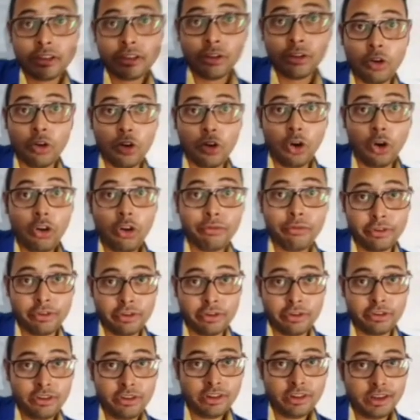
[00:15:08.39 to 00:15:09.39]
If it is
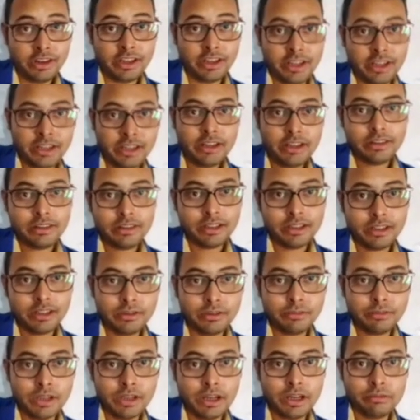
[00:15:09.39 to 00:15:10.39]
odd operator,
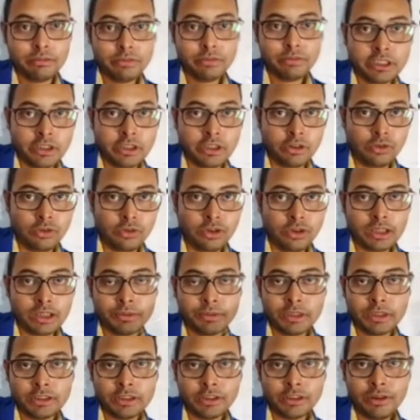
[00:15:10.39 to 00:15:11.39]
then it becomes
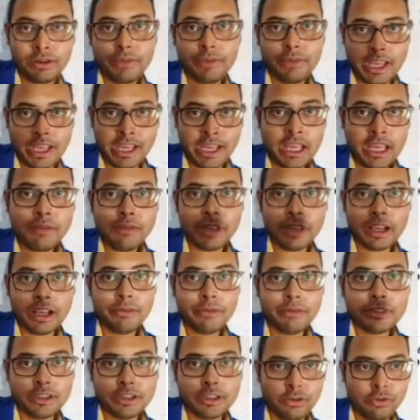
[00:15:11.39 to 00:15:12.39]
0. Expectation of
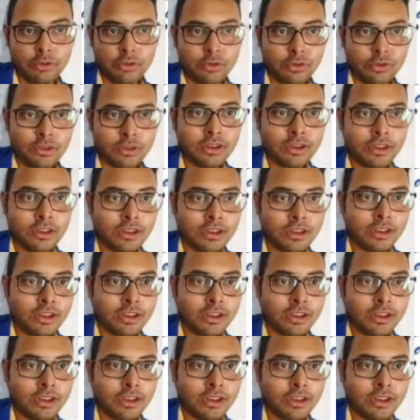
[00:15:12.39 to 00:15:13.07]
A becomes 0.